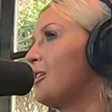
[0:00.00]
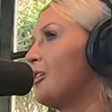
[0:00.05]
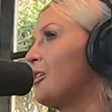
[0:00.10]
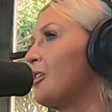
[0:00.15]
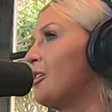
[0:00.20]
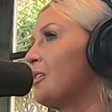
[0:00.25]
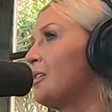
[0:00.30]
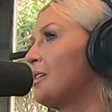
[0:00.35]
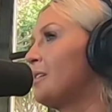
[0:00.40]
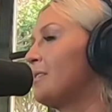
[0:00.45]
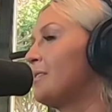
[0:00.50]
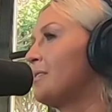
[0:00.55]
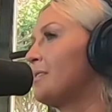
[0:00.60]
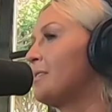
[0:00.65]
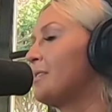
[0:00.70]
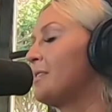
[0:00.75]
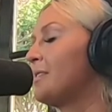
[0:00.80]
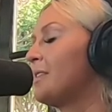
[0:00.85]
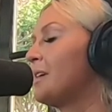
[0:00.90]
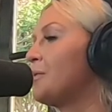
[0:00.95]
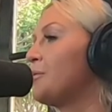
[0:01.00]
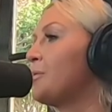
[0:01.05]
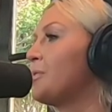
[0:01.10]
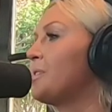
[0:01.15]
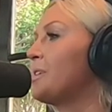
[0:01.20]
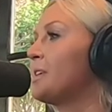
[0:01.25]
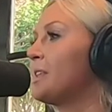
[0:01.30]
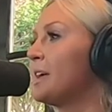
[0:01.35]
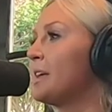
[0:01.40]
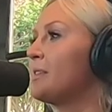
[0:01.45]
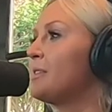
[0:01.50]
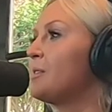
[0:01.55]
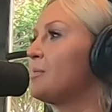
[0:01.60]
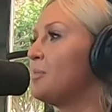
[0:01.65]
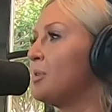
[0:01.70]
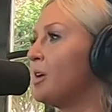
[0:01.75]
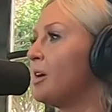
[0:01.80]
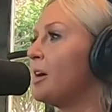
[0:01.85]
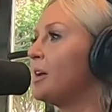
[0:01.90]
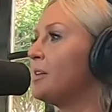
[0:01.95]
artists. They really like the
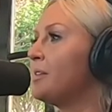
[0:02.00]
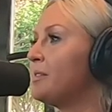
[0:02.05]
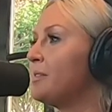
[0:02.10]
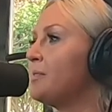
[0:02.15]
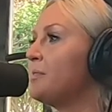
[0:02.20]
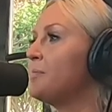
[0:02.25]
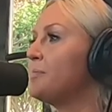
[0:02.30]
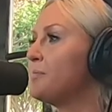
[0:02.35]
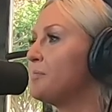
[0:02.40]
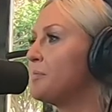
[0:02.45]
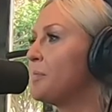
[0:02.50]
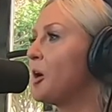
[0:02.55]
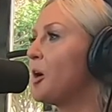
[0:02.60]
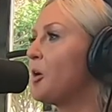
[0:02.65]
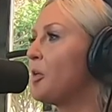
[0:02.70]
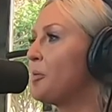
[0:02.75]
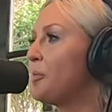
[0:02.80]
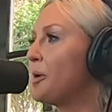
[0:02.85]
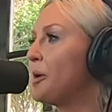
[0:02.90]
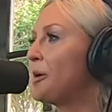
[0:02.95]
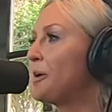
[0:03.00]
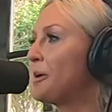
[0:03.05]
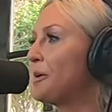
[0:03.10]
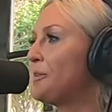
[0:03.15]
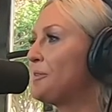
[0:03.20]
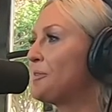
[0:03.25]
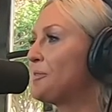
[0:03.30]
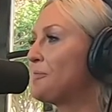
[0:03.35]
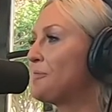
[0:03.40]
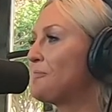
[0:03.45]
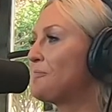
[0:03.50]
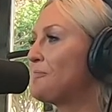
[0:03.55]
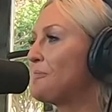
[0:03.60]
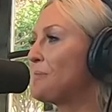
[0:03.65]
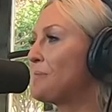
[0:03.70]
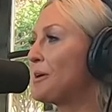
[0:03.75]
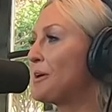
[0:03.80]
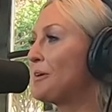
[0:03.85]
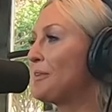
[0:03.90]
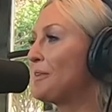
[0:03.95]
blonde all Americans. Oh
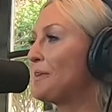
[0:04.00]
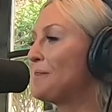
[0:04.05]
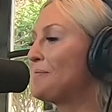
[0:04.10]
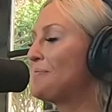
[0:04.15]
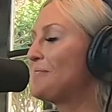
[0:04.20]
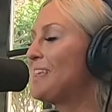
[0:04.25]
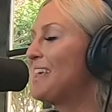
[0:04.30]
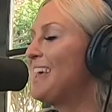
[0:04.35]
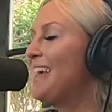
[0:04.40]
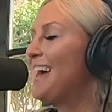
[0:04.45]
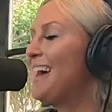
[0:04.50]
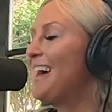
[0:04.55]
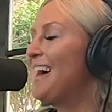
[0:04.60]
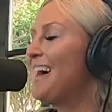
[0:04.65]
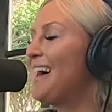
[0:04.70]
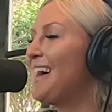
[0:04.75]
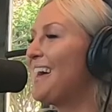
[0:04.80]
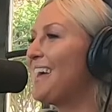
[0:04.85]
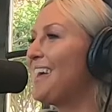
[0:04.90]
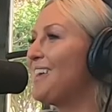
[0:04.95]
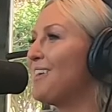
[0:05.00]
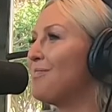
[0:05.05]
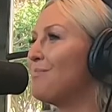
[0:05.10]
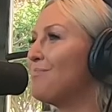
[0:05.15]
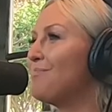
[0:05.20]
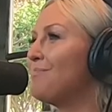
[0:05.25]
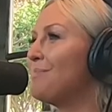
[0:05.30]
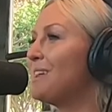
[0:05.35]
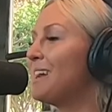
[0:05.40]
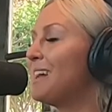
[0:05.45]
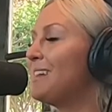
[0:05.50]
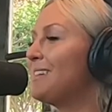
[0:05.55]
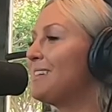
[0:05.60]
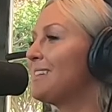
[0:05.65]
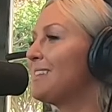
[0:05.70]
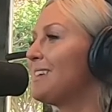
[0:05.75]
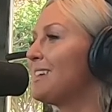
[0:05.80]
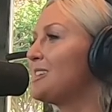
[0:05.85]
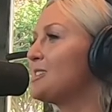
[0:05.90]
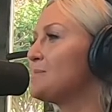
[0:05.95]
yeah. Apparently. Um, but I did a
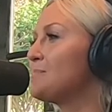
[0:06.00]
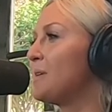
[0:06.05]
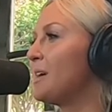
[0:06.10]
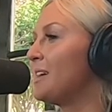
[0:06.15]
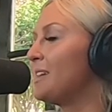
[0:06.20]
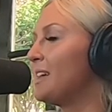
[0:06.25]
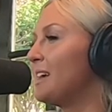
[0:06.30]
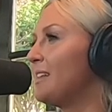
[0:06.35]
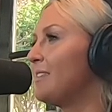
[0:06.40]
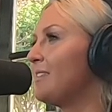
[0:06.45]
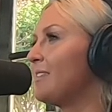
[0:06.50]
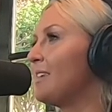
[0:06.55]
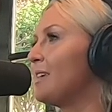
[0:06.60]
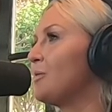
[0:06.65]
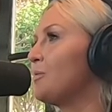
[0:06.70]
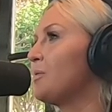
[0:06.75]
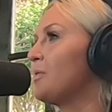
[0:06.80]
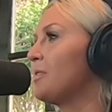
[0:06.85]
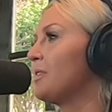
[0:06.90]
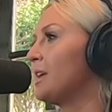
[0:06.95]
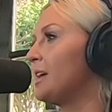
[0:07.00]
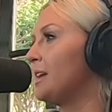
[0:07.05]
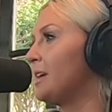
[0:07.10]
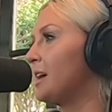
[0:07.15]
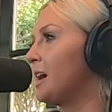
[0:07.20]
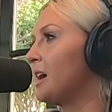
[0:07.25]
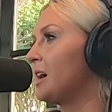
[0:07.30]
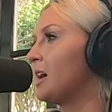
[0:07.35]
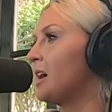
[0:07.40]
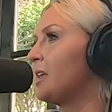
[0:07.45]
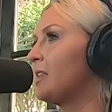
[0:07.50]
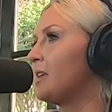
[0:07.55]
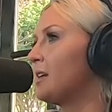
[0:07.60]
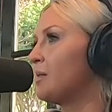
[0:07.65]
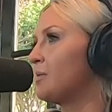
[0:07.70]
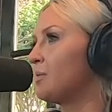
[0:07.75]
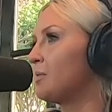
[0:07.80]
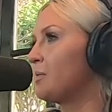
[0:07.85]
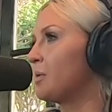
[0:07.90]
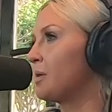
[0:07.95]
lot of spot dates like with Lady Gaga, and then I
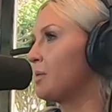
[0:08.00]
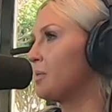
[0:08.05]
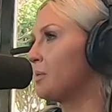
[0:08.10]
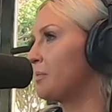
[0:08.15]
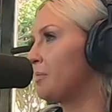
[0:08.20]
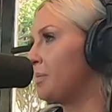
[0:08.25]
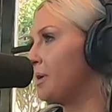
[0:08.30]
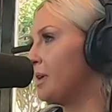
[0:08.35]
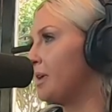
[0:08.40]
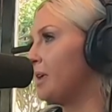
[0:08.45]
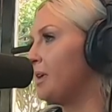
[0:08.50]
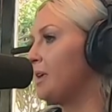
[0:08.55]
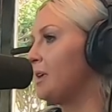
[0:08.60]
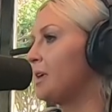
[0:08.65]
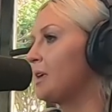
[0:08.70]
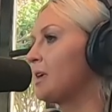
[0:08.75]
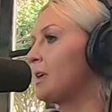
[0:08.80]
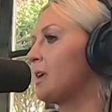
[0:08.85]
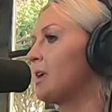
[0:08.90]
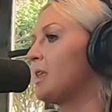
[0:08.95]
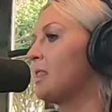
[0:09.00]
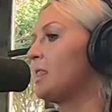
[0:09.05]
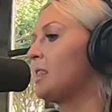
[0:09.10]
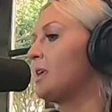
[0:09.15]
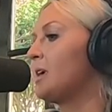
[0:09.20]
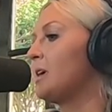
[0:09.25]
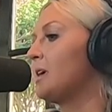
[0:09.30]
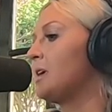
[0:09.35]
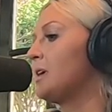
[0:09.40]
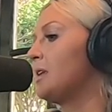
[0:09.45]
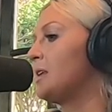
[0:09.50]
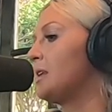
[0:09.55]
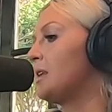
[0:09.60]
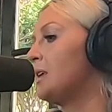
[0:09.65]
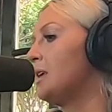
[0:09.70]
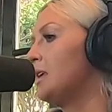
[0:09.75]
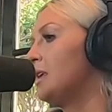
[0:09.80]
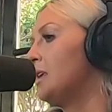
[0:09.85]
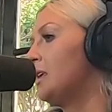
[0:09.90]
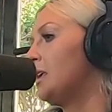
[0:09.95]
was working with Pink, and then
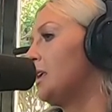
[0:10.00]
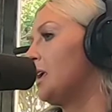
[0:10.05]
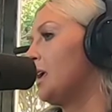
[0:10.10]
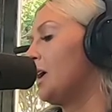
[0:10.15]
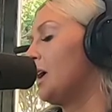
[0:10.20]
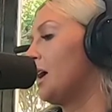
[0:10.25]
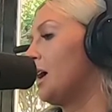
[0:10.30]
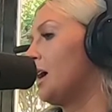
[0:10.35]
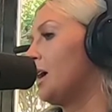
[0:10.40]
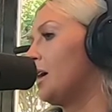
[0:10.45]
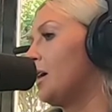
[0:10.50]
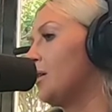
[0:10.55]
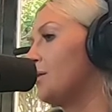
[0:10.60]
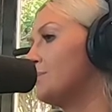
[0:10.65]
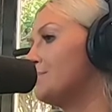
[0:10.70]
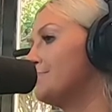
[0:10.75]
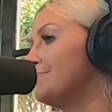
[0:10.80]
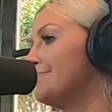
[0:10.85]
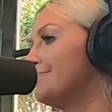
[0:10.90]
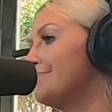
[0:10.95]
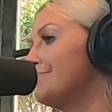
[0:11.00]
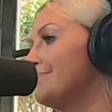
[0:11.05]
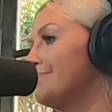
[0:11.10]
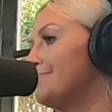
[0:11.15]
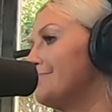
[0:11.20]
um,